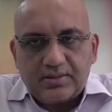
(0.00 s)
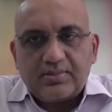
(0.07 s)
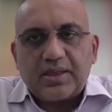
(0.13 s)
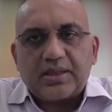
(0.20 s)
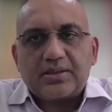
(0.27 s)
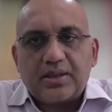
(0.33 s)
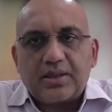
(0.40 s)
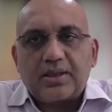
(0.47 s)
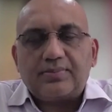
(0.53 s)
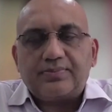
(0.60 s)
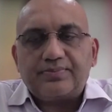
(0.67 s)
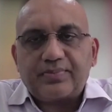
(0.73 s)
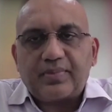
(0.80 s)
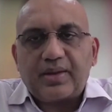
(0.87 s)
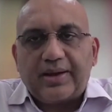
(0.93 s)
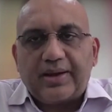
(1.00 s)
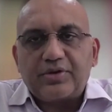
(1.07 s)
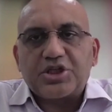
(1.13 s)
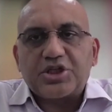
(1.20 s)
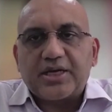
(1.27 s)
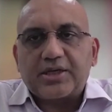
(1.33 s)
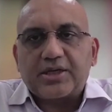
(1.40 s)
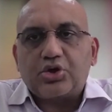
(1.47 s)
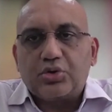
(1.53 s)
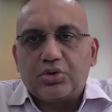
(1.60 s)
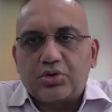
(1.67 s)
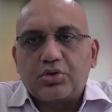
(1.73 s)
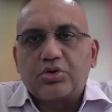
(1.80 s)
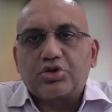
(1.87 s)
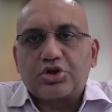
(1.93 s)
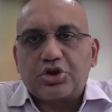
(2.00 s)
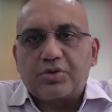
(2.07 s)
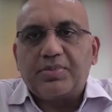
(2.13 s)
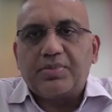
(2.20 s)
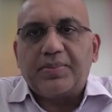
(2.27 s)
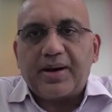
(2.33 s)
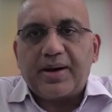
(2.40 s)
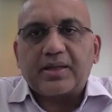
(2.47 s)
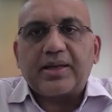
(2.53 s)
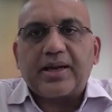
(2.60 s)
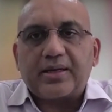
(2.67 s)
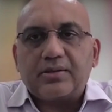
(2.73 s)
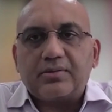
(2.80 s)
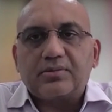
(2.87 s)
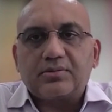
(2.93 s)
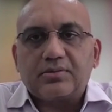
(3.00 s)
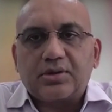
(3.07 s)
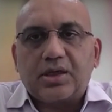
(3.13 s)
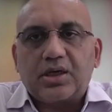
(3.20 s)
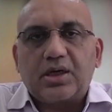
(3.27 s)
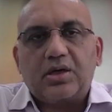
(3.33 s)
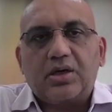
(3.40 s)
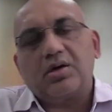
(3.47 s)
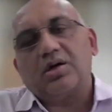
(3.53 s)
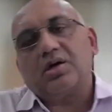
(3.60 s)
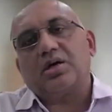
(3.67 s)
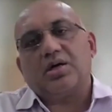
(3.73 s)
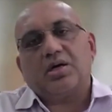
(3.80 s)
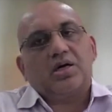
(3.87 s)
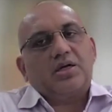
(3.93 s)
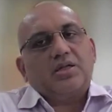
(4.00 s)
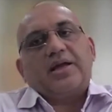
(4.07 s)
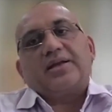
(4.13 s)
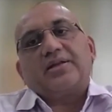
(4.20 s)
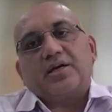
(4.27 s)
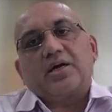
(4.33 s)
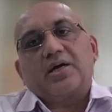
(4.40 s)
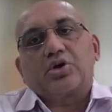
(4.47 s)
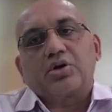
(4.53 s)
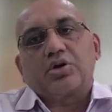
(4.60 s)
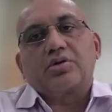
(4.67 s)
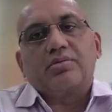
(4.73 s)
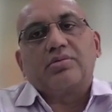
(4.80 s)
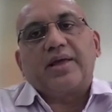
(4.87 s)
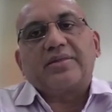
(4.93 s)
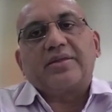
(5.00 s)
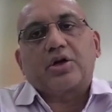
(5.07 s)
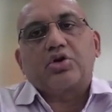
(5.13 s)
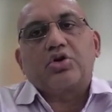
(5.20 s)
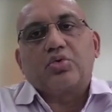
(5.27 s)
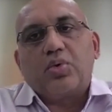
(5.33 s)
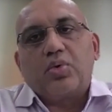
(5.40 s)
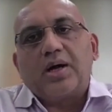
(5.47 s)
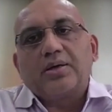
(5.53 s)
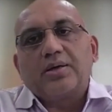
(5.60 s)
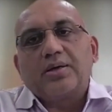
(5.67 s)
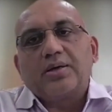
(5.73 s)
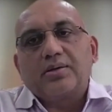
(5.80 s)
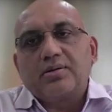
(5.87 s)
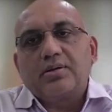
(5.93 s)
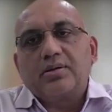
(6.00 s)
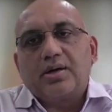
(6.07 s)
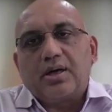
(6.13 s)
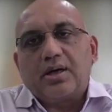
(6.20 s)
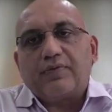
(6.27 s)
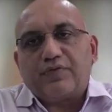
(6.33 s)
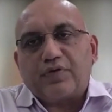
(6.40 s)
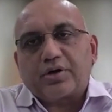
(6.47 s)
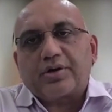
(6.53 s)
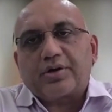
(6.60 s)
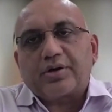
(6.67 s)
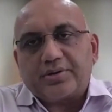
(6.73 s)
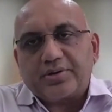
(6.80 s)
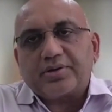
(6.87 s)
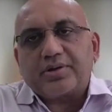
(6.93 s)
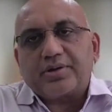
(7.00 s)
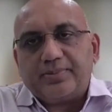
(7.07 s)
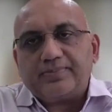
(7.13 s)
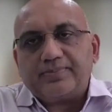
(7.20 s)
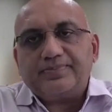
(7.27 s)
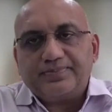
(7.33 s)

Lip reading: but I would say Q2 should be better than the Q1 for current year. Yeah.